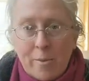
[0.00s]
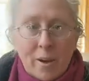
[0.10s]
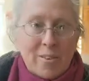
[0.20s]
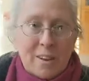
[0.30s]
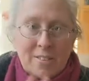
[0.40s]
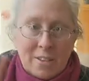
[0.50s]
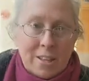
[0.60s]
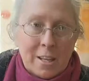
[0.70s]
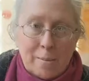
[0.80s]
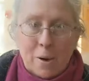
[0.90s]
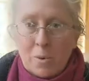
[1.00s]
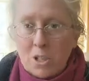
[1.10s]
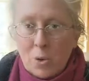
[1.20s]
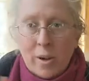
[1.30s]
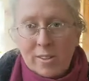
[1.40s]
without even have to think about
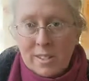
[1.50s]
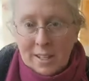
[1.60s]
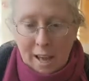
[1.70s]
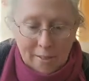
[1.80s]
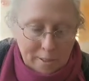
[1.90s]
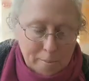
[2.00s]
which oils to get.